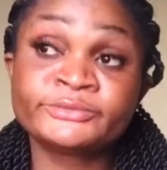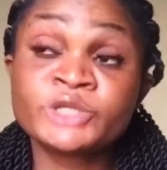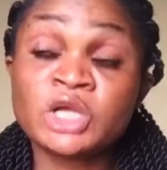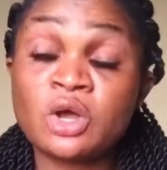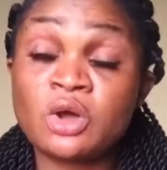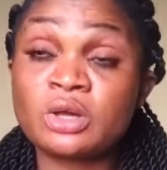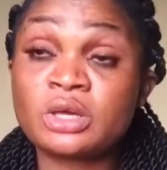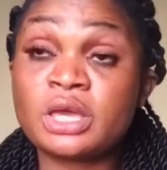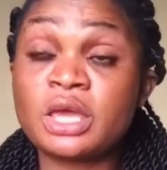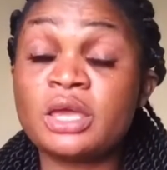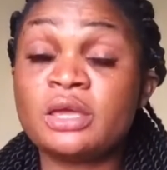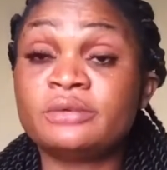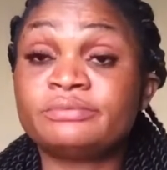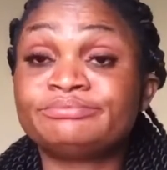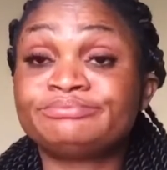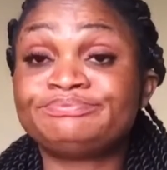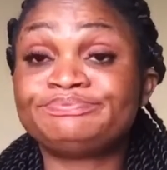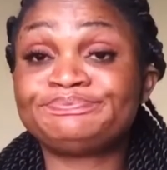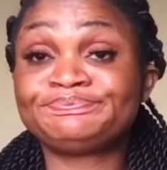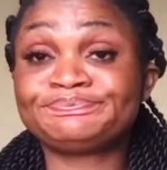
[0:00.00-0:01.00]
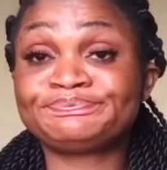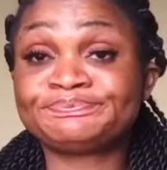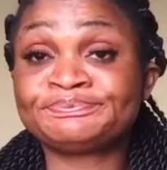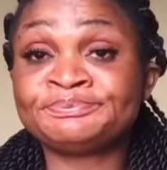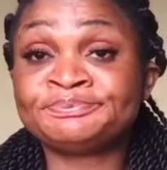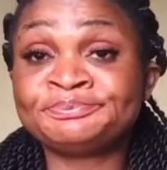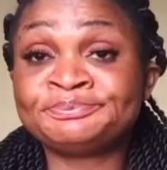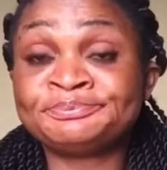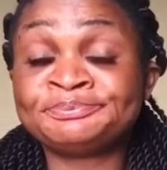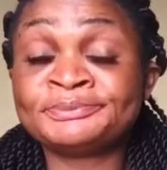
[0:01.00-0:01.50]
Okay,
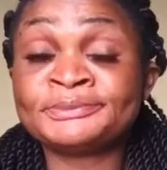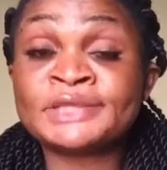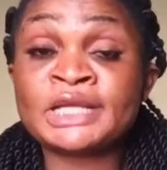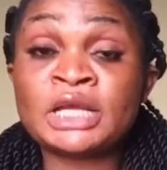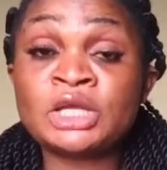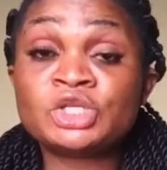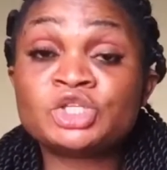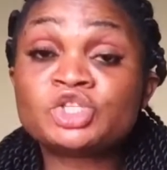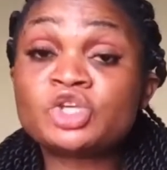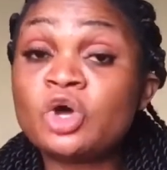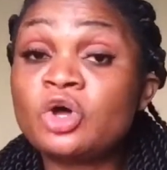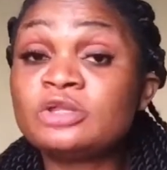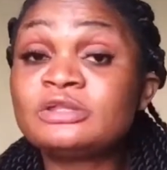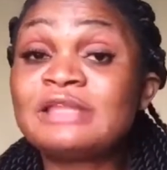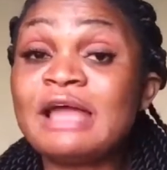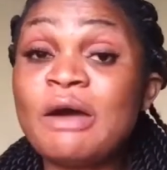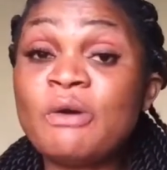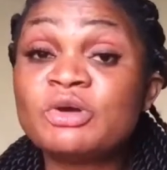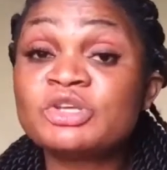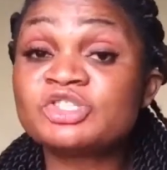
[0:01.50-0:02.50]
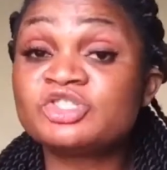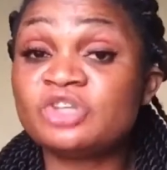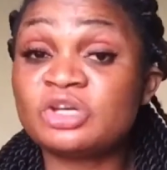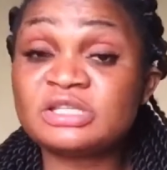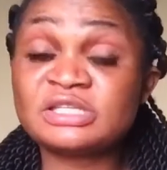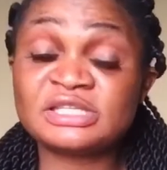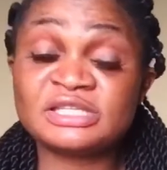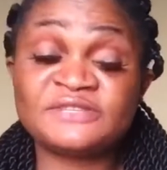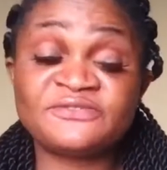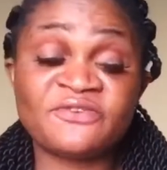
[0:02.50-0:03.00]
so that was
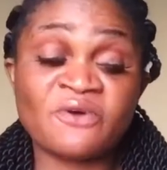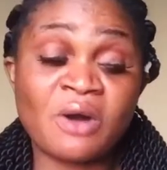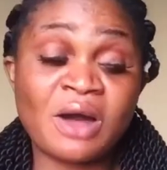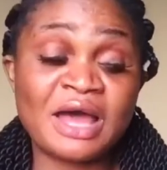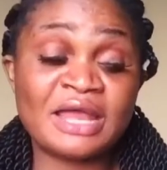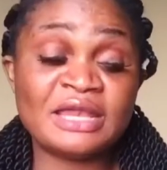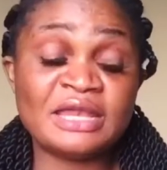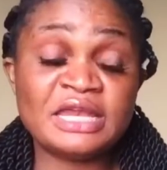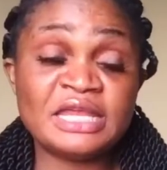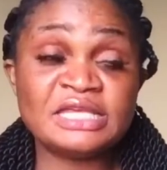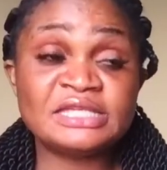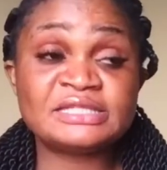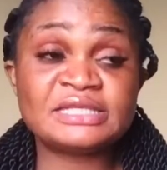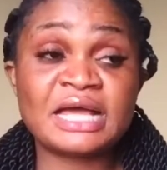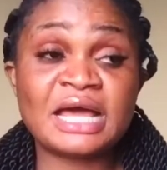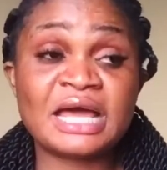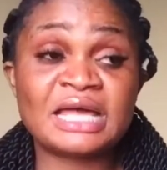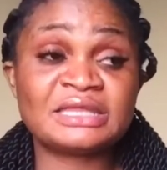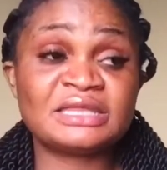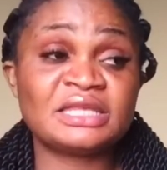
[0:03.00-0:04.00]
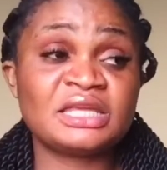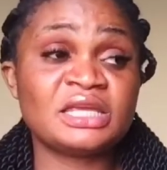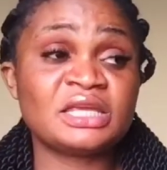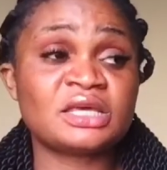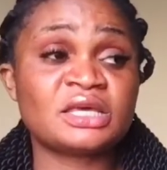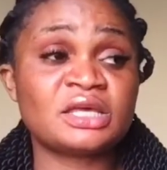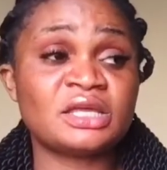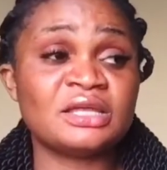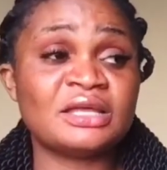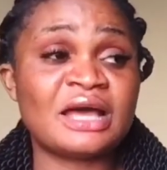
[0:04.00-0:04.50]
just it for Aneeza. I
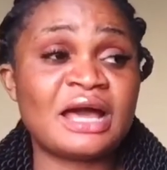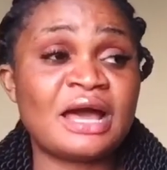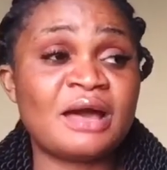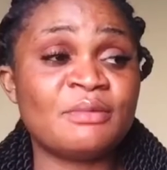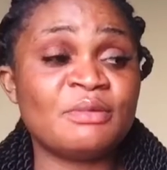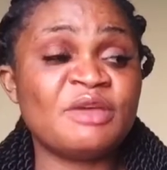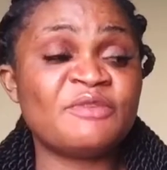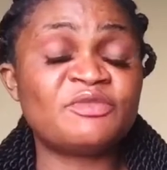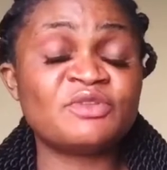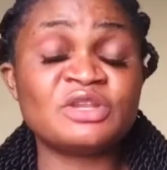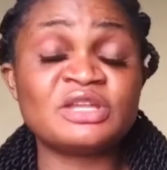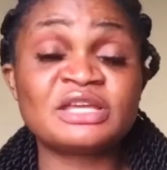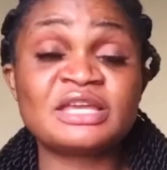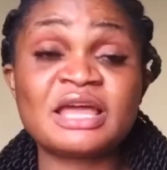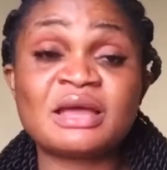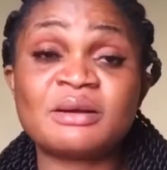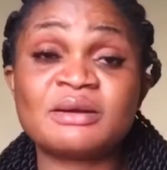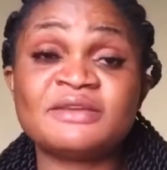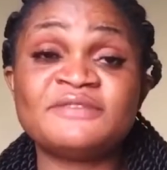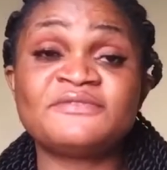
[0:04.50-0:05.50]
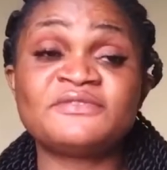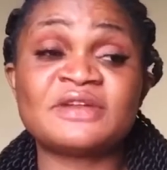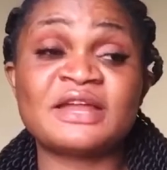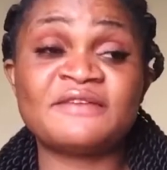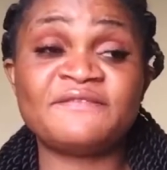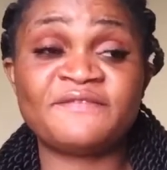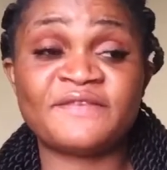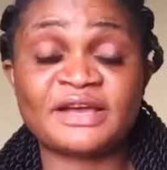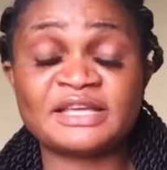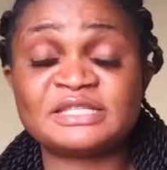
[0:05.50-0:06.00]
think even the girl even
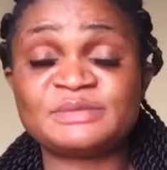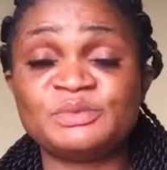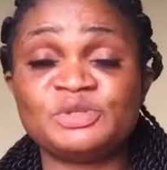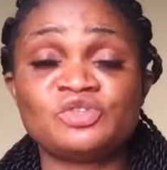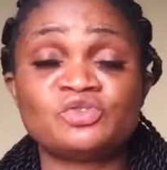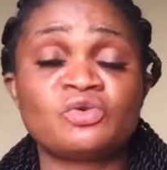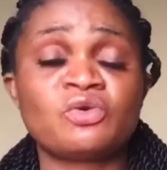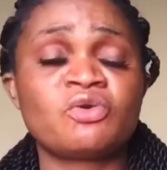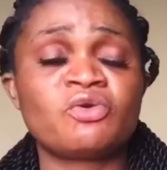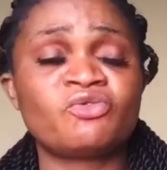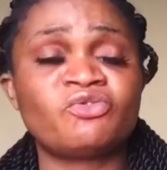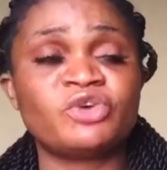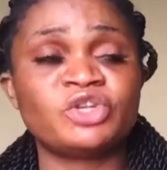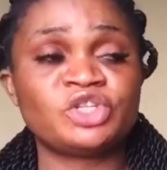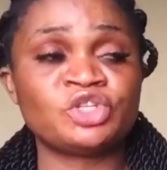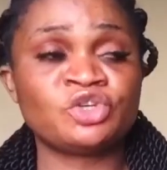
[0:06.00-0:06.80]
advised me to go for the